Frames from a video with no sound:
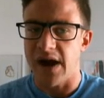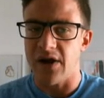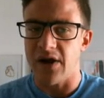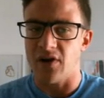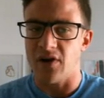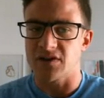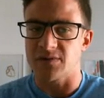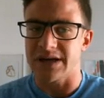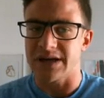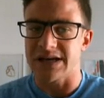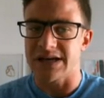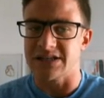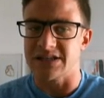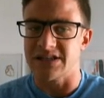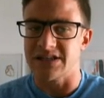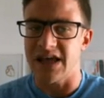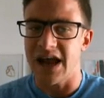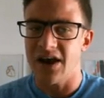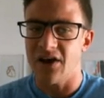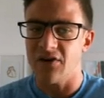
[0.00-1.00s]
better, is
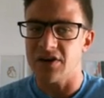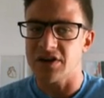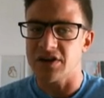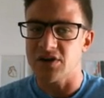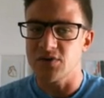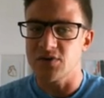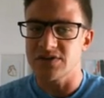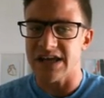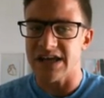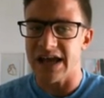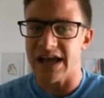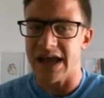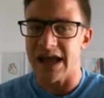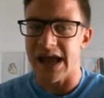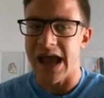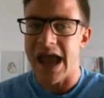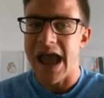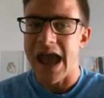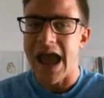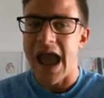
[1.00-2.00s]
because they are
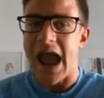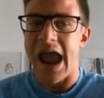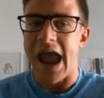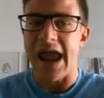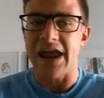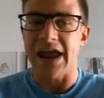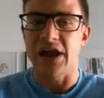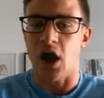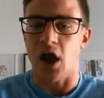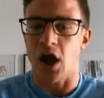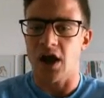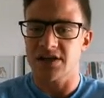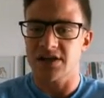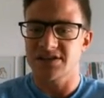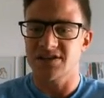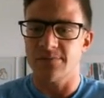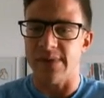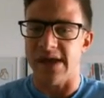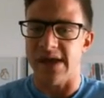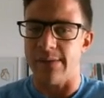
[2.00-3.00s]
using a
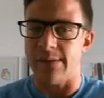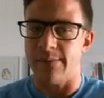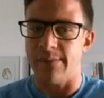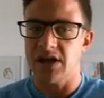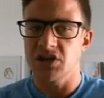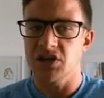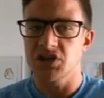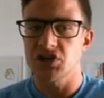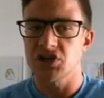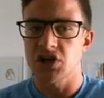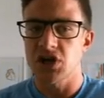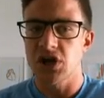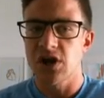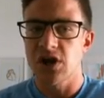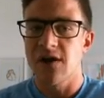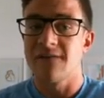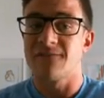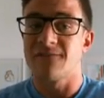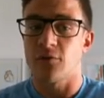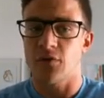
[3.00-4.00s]
custom image
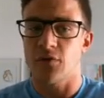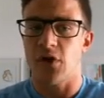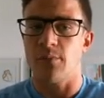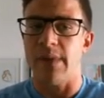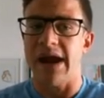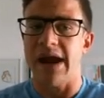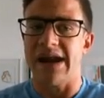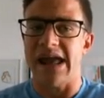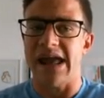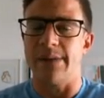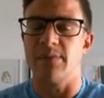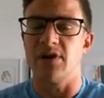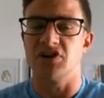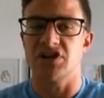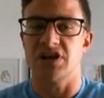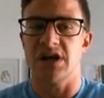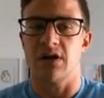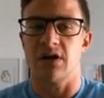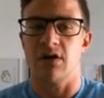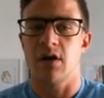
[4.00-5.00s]
for their main
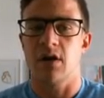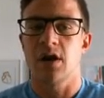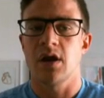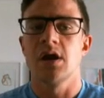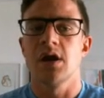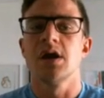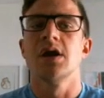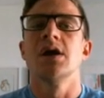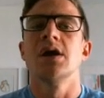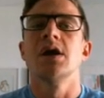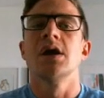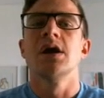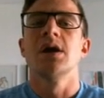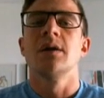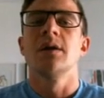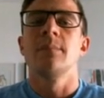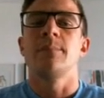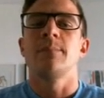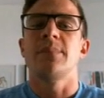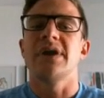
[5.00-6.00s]
image here.
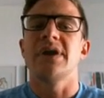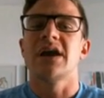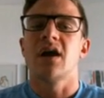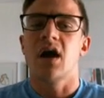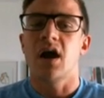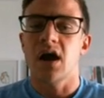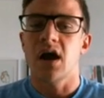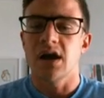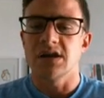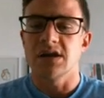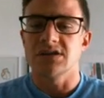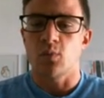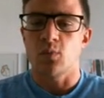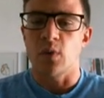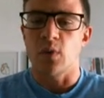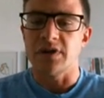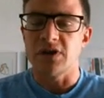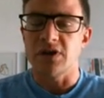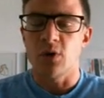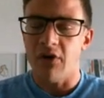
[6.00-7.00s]
Because
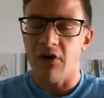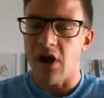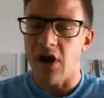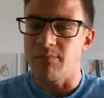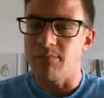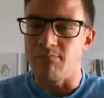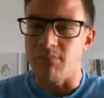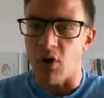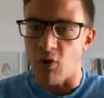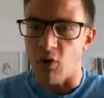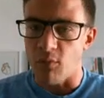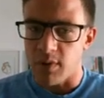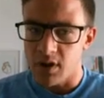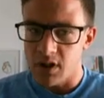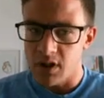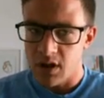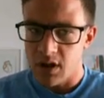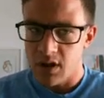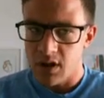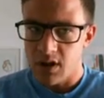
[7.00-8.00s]
when you're on
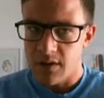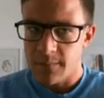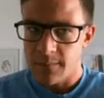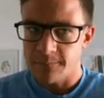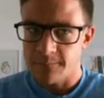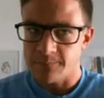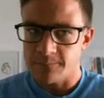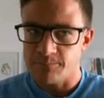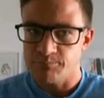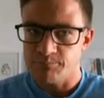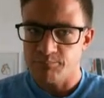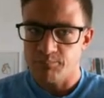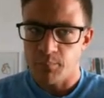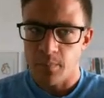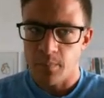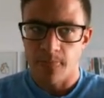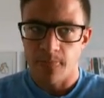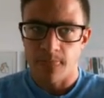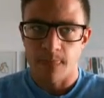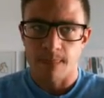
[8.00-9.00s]
mobile,
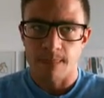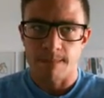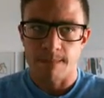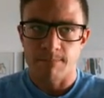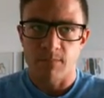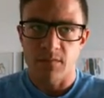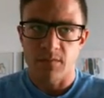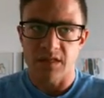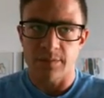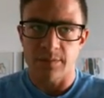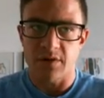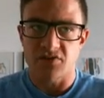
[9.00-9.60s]
let